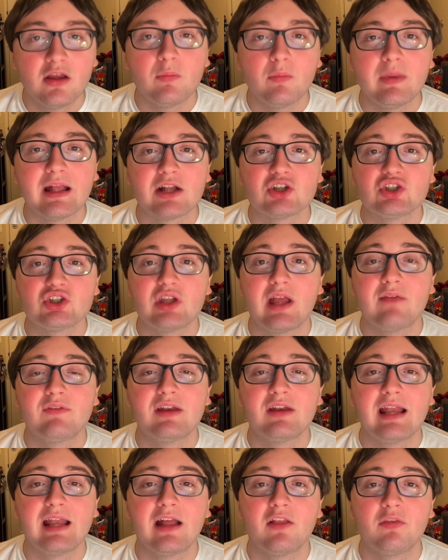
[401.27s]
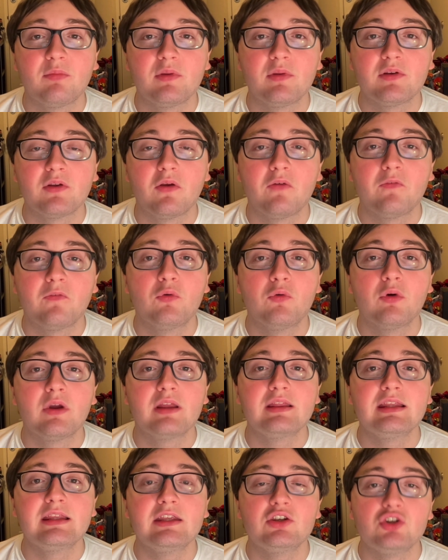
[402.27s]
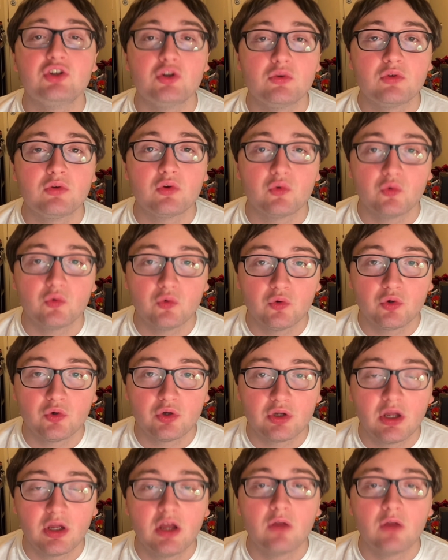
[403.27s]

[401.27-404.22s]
we actually have an announcement for the Duke Org